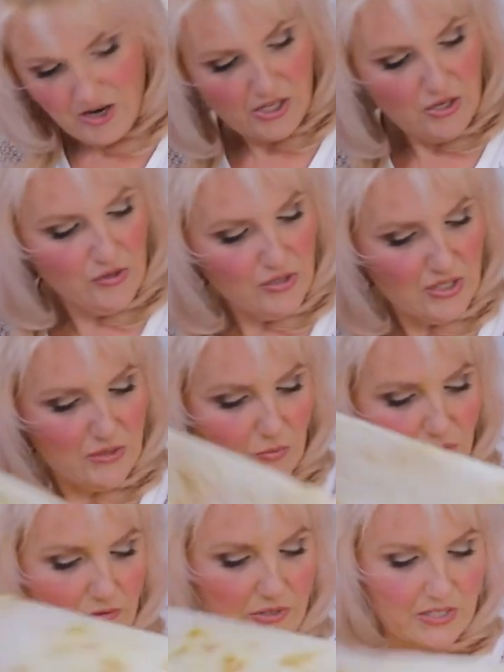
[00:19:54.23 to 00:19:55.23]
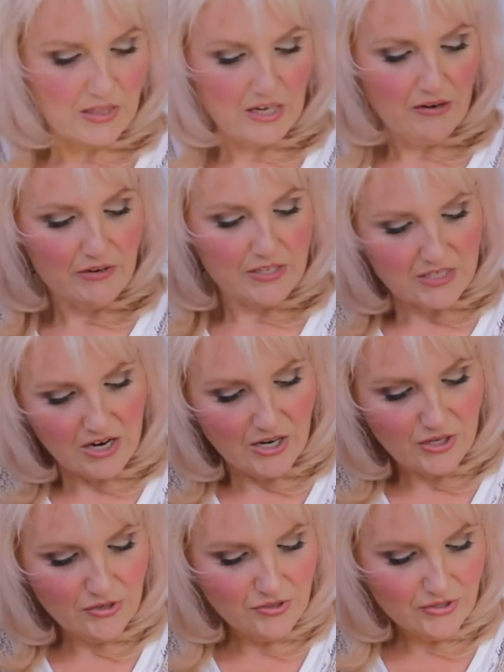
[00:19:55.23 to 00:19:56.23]
I used, where is it? There it is. I
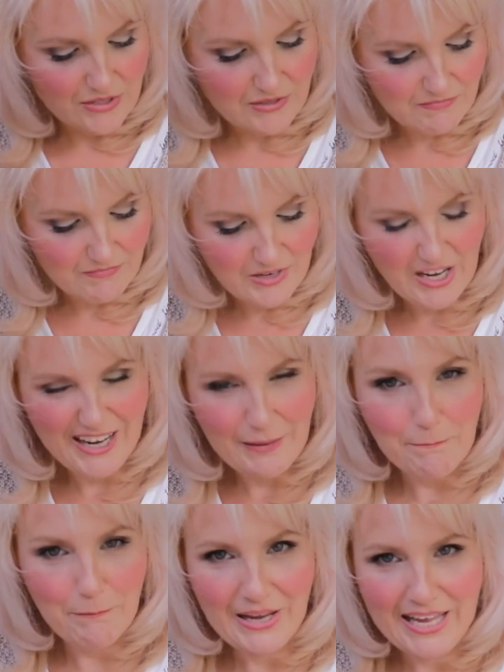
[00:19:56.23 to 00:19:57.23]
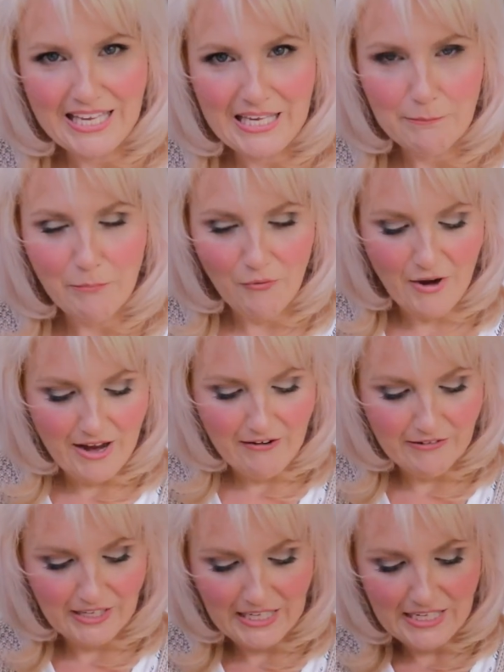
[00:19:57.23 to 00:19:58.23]
used like a blacky
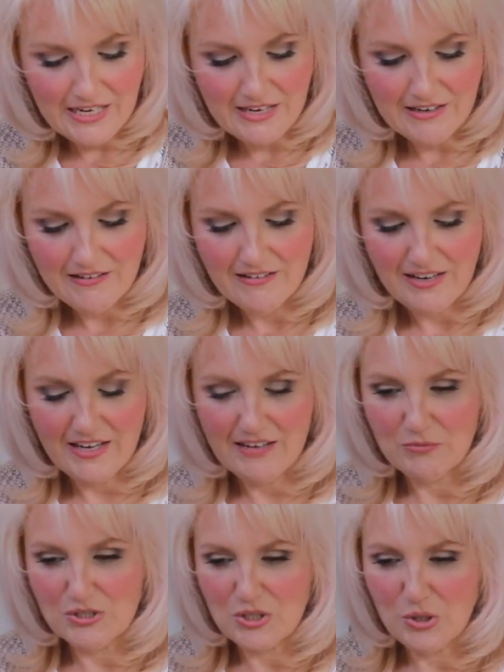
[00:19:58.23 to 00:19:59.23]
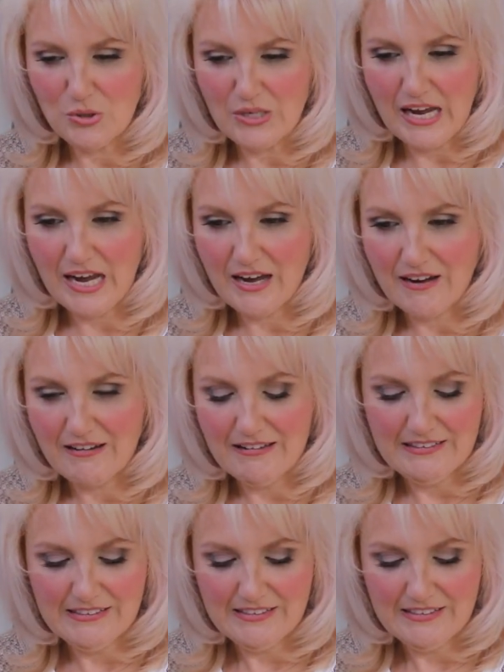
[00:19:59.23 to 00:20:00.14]
brown ink, and it was too dark.